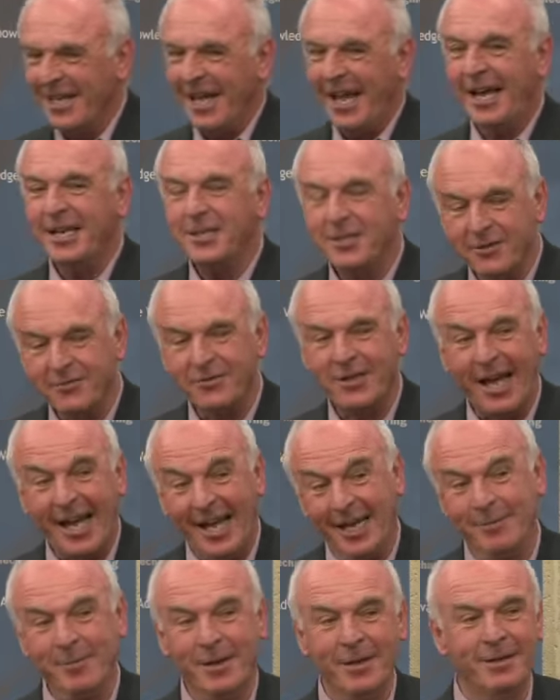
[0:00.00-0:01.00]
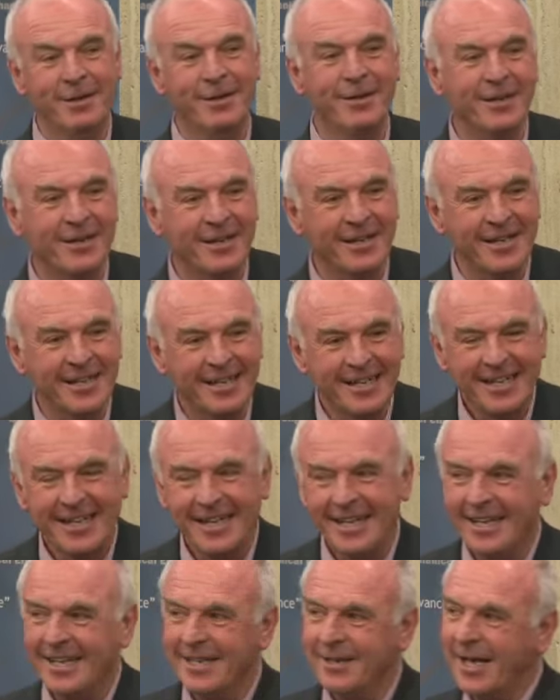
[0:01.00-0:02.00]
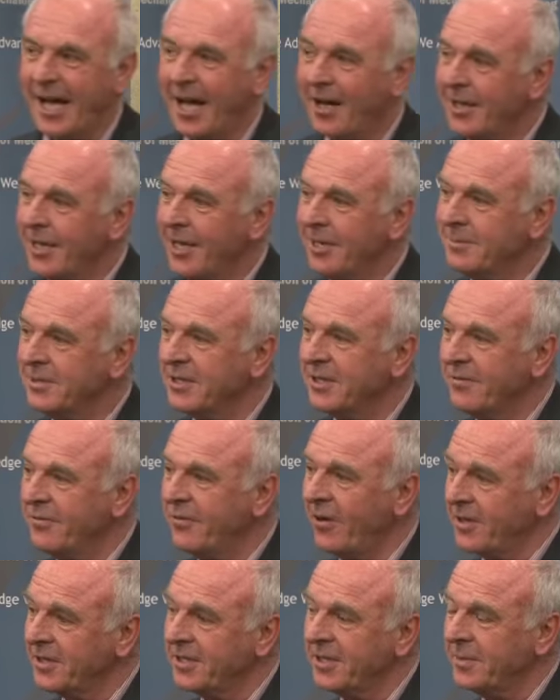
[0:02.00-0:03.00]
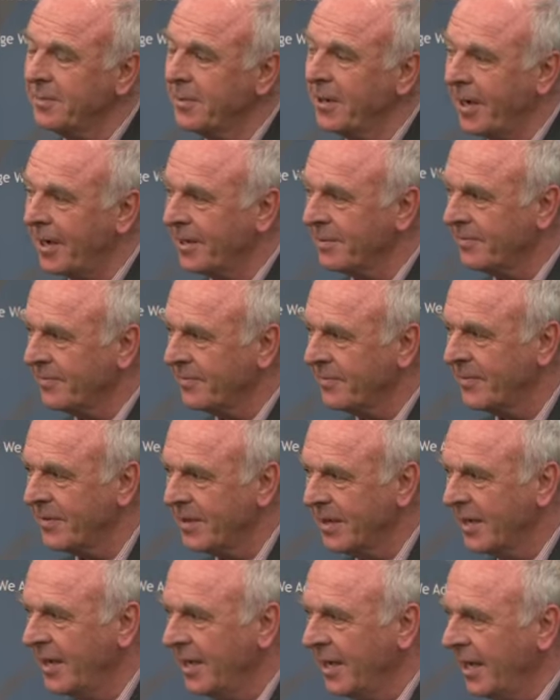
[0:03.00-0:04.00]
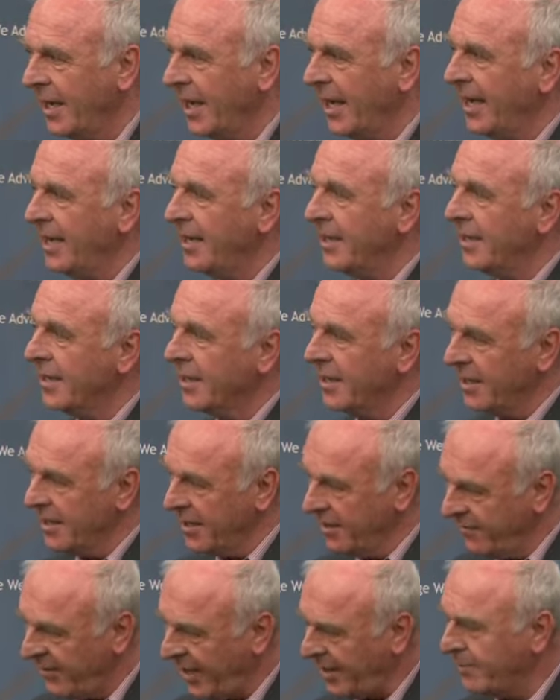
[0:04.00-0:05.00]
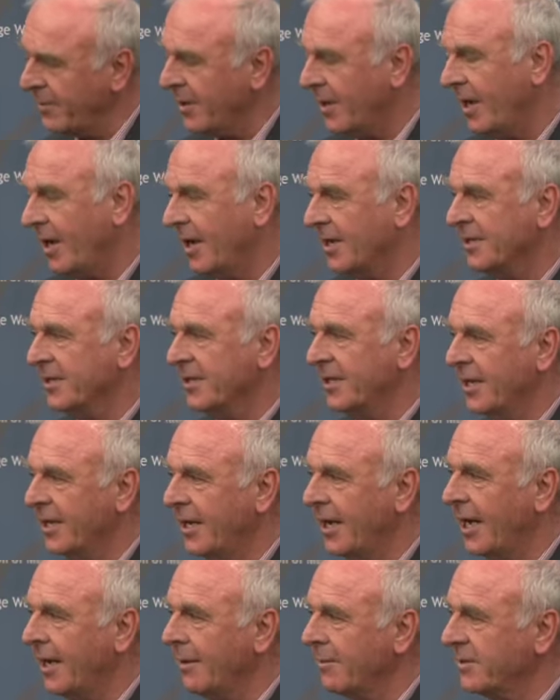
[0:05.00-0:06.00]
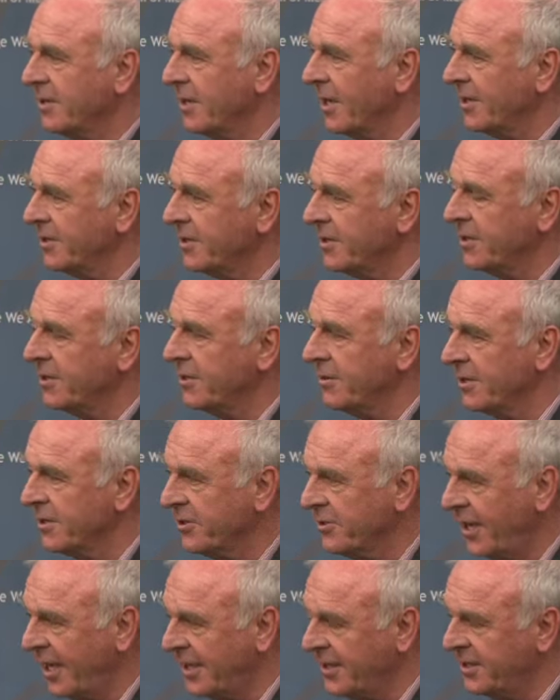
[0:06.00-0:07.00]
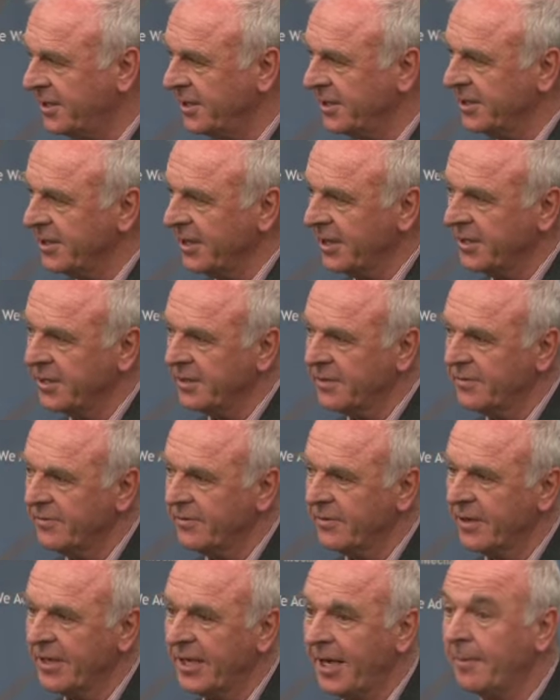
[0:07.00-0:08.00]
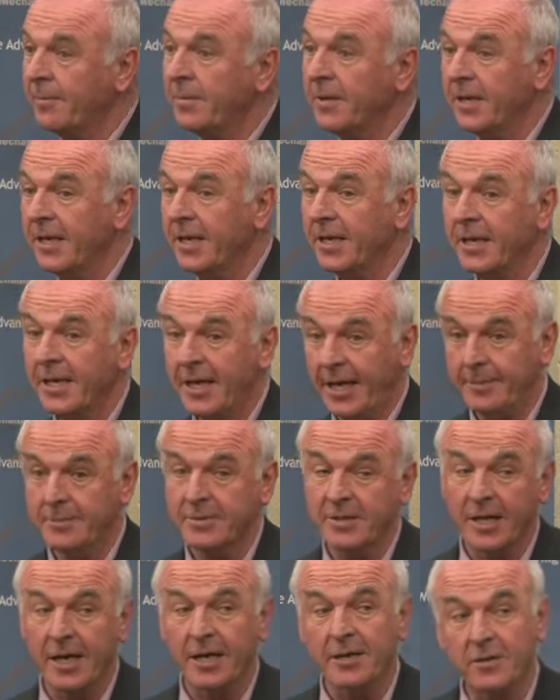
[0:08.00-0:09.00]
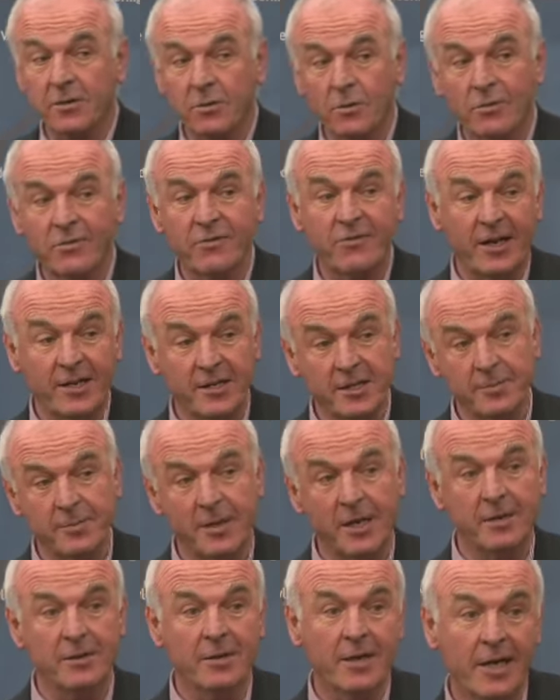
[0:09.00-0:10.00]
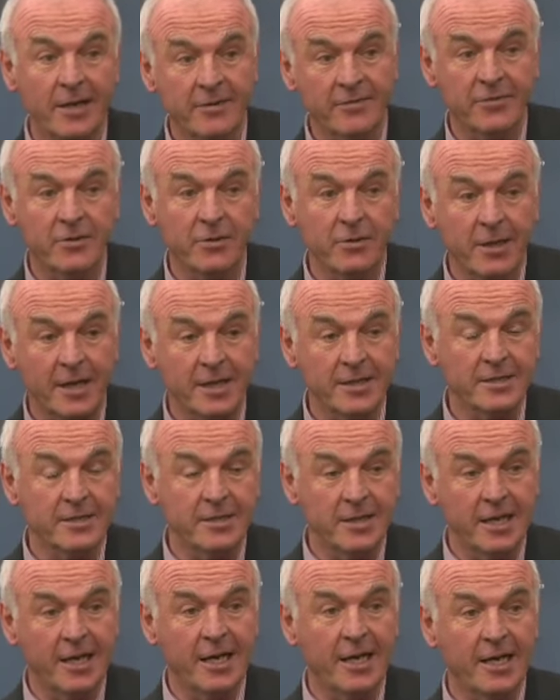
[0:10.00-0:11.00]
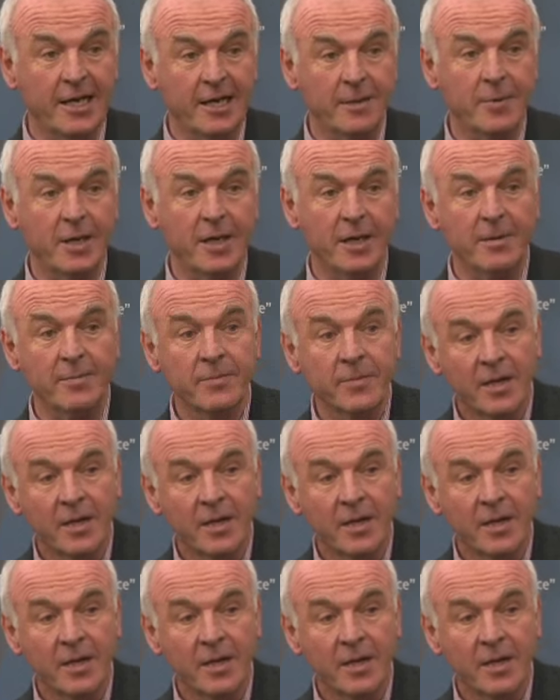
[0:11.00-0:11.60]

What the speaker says: End of game. Now comes the foxy part. In November last year, I was asked to do a strategy session for a company in Cape Town called Fundamo, F-U-N-D-A-M-O.